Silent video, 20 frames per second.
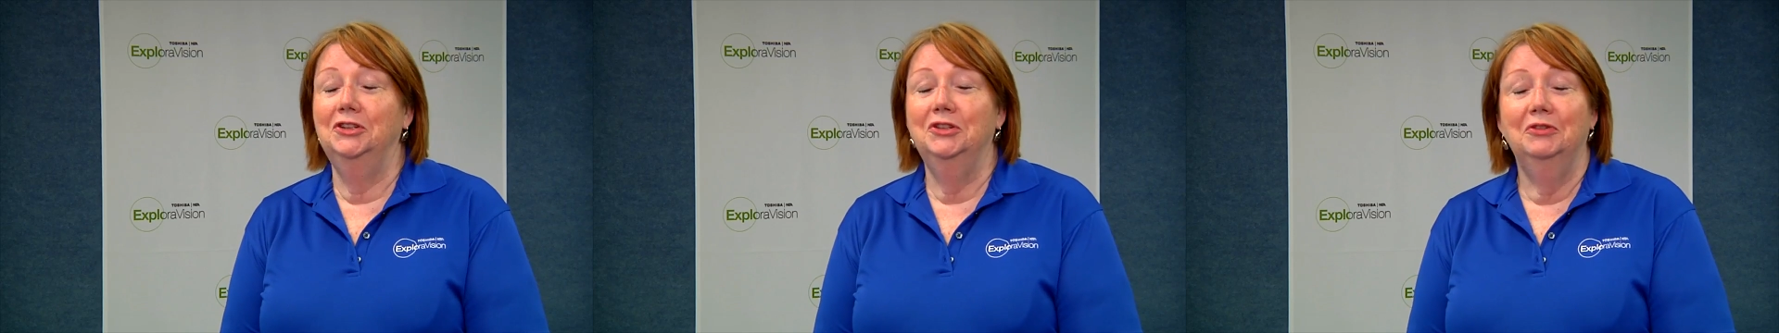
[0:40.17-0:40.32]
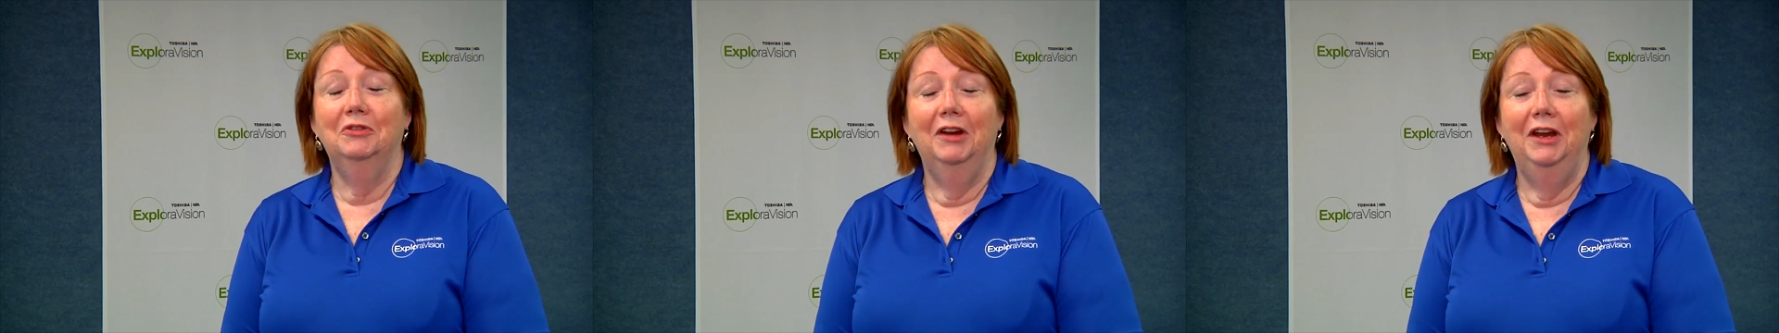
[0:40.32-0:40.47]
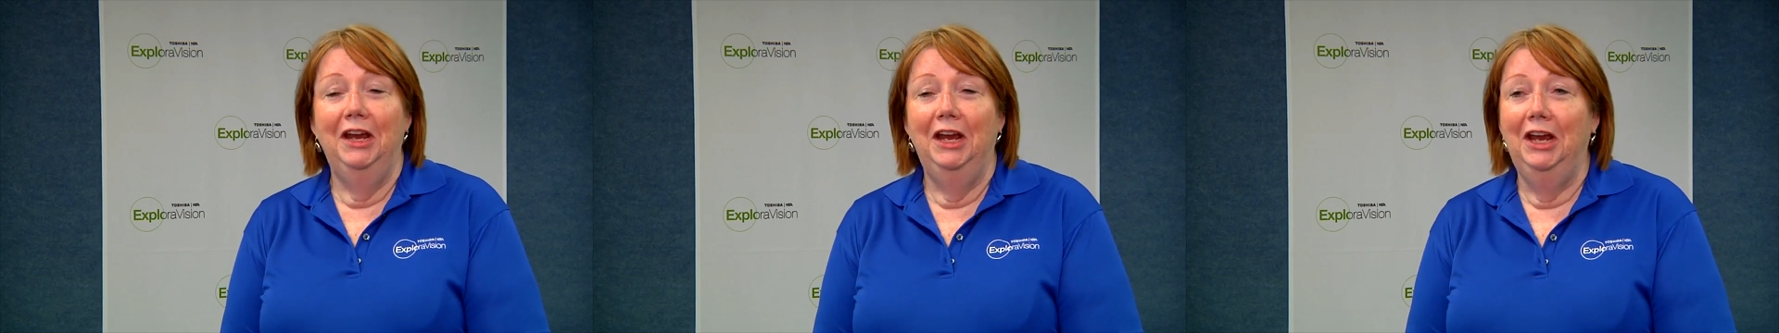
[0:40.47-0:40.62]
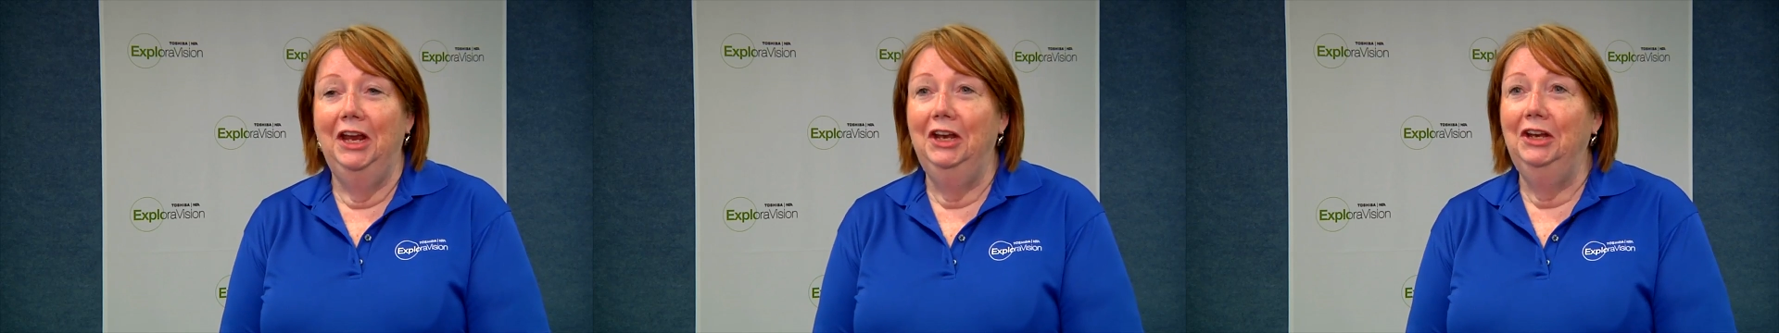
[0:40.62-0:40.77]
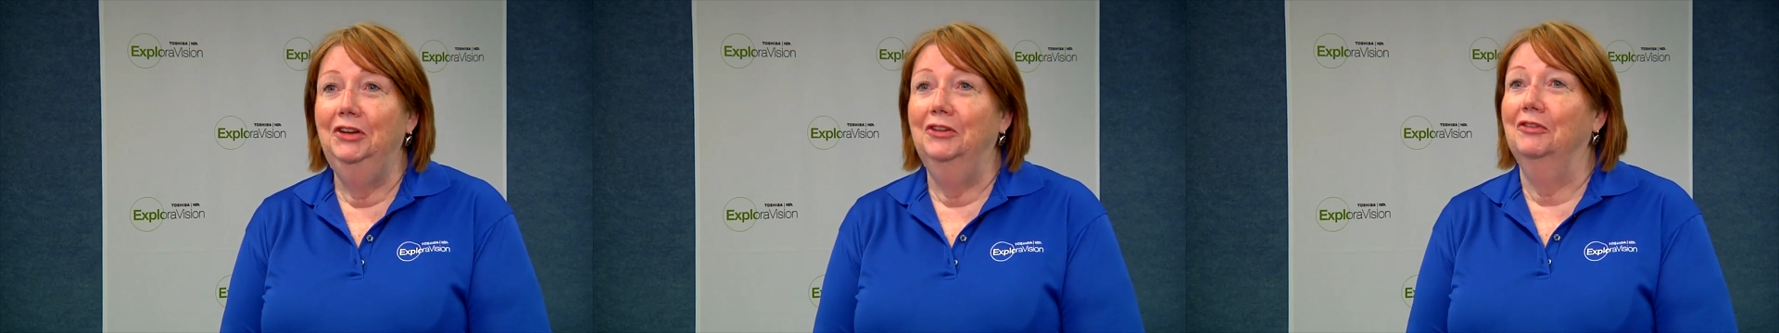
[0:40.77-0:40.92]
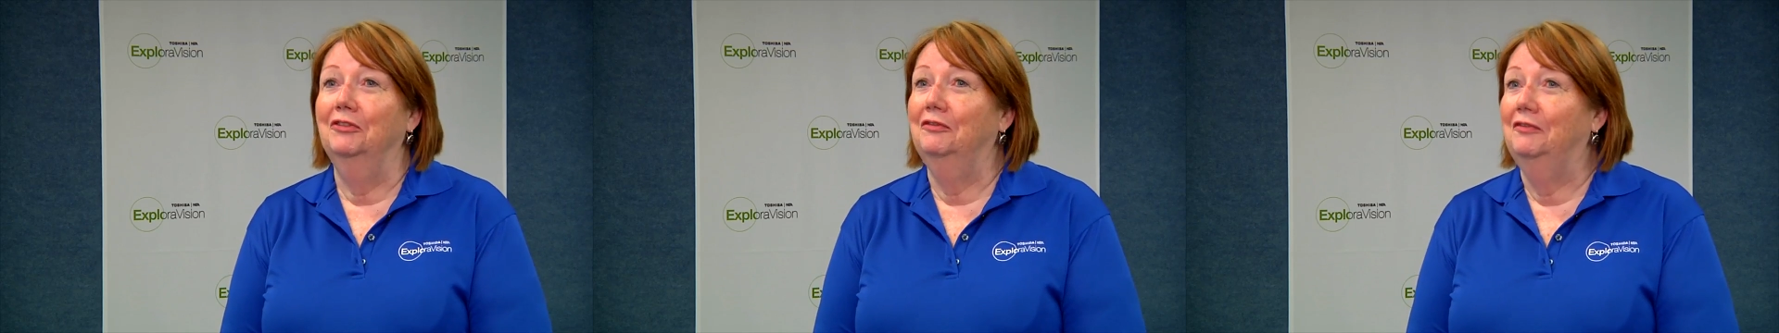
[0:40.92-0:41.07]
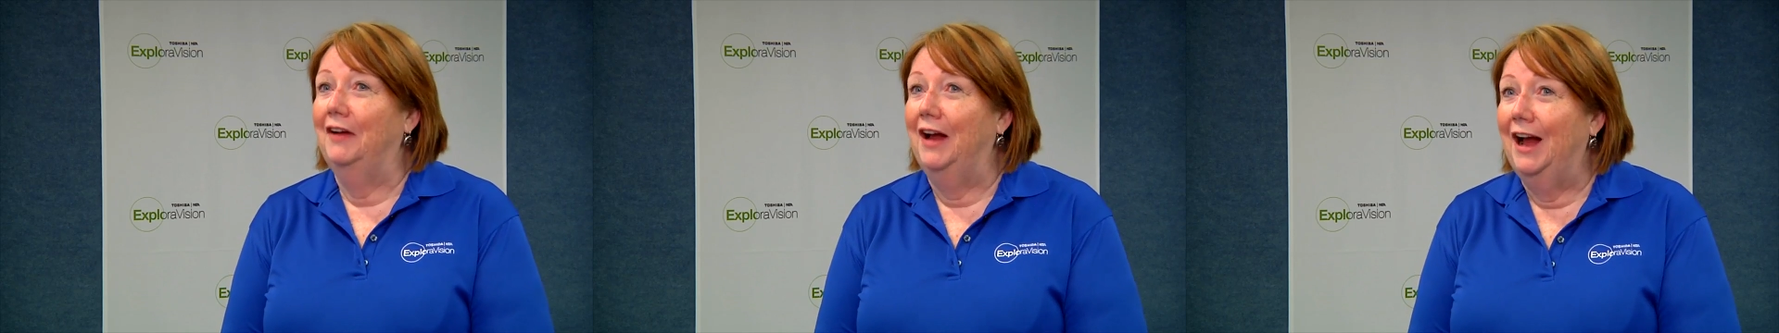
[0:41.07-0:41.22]
train,
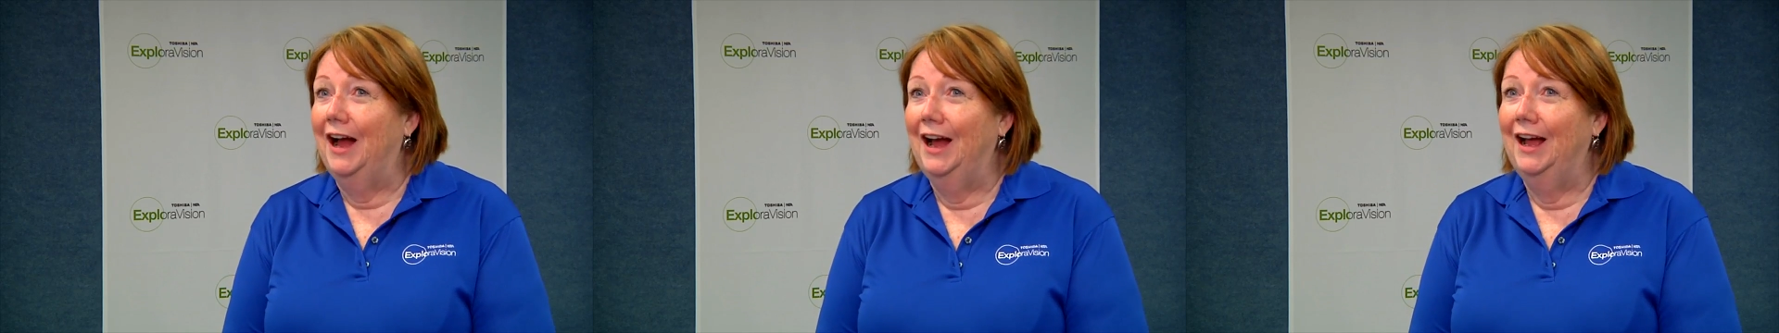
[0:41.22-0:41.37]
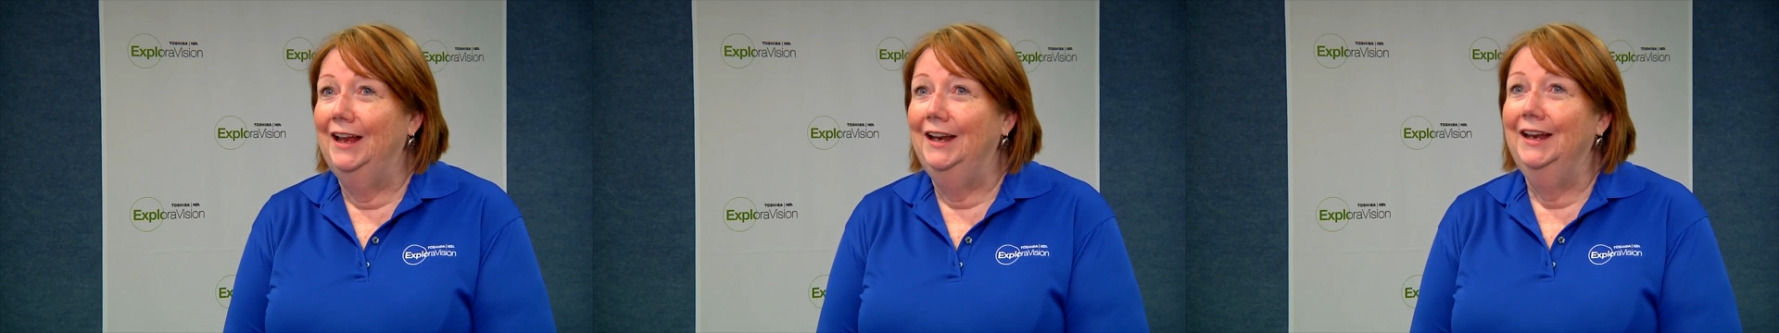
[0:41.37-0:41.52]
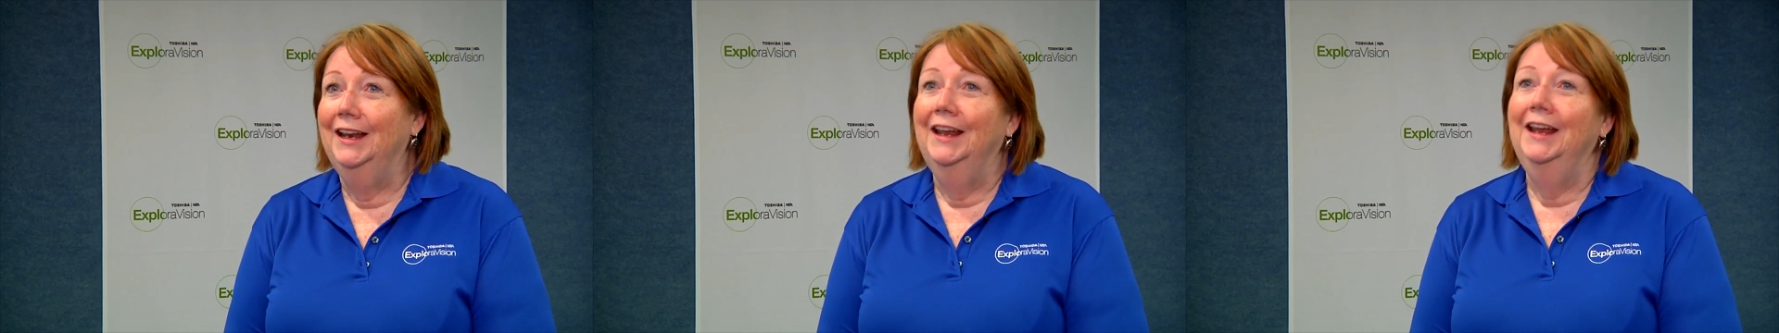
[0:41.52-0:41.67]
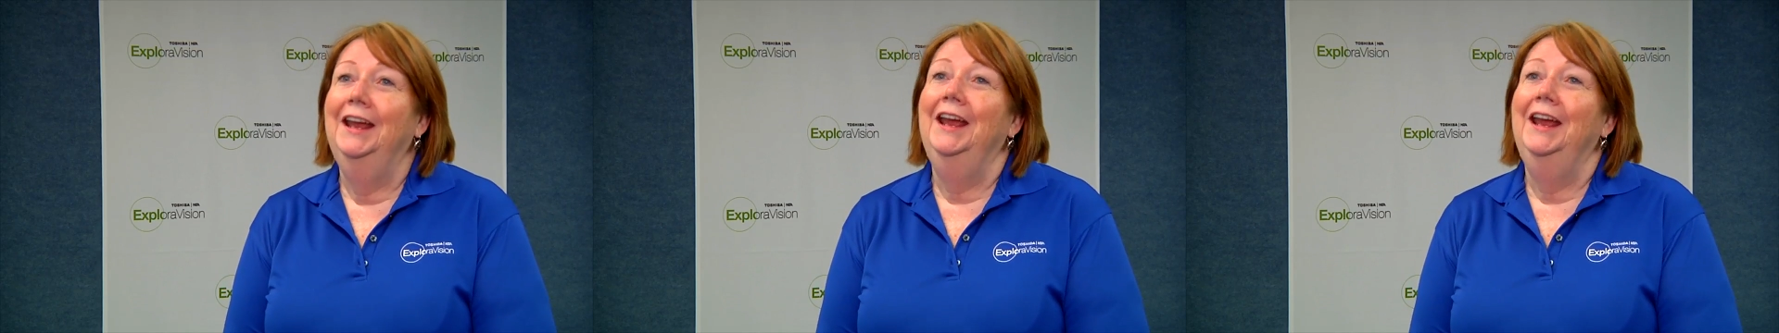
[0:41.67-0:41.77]
you're fine,